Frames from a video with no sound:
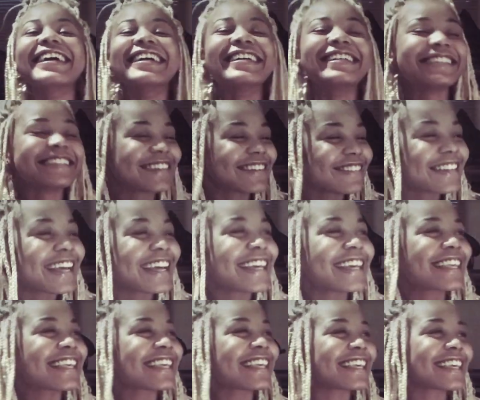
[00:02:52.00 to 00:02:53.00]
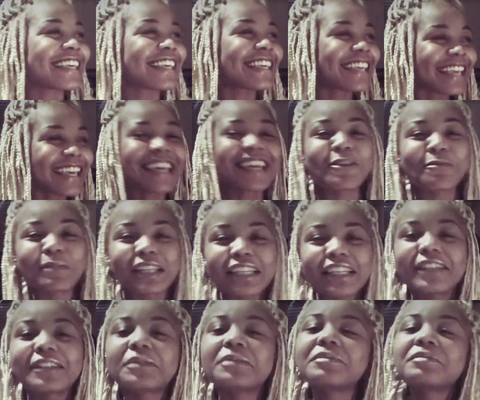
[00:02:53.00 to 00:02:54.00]
So, like, yeah, I'm playing
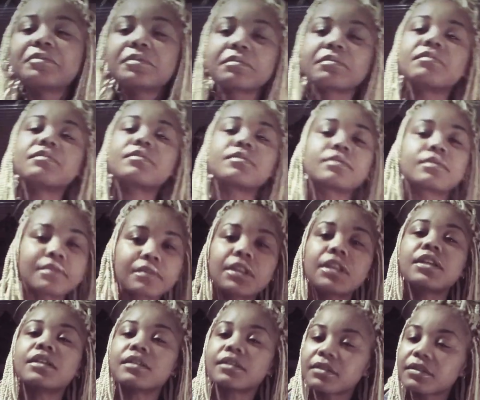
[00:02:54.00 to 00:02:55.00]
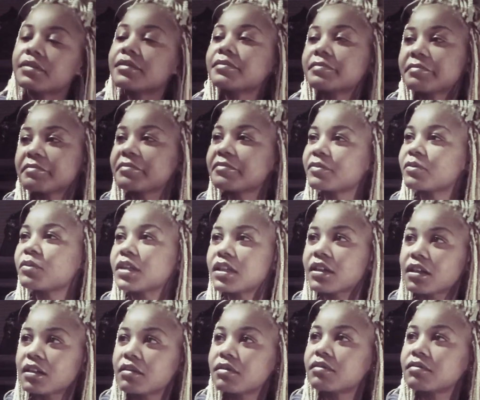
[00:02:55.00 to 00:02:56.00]
it, yeah, we can go.
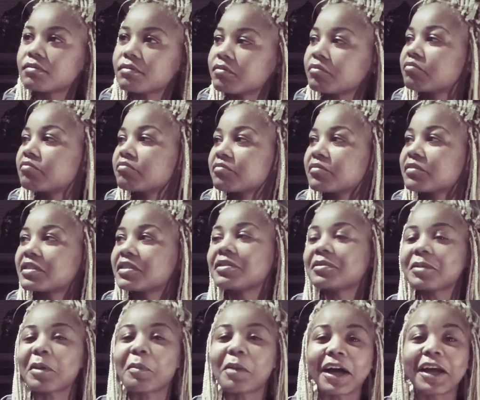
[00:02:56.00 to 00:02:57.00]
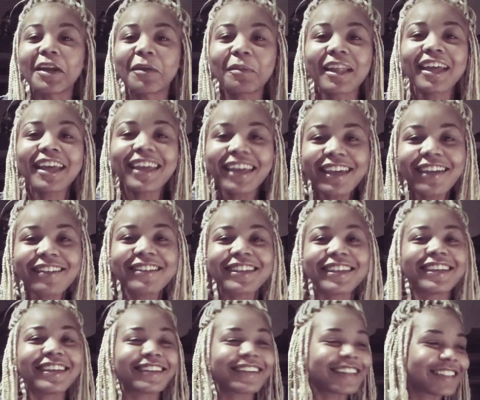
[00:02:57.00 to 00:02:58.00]
In my mind, I'm like, hell
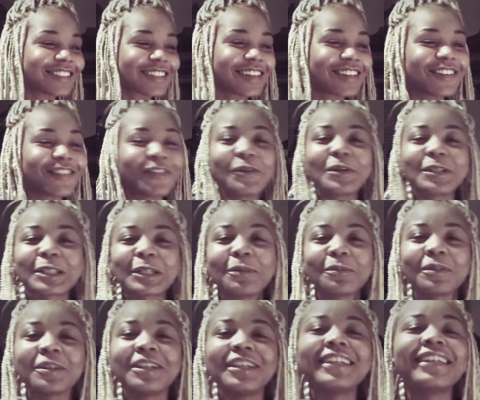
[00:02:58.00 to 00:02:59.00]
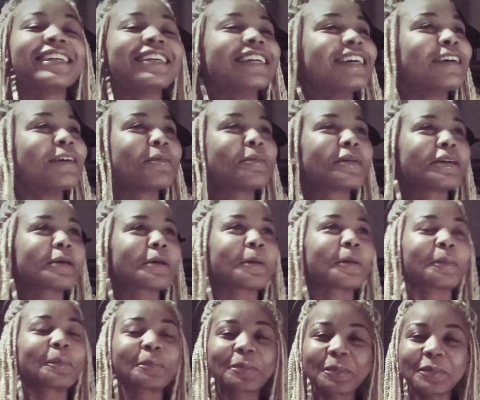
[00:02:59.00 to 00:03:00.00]
yeah, let's go, Forrest Gump running. But,
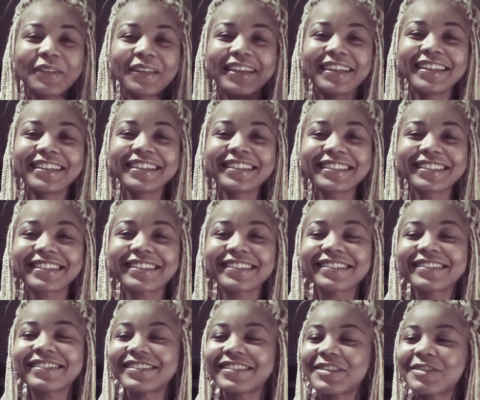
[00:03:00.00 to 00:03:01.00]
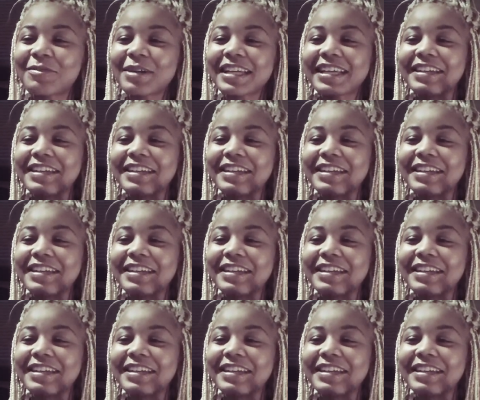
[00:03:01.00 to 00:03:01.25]
so, we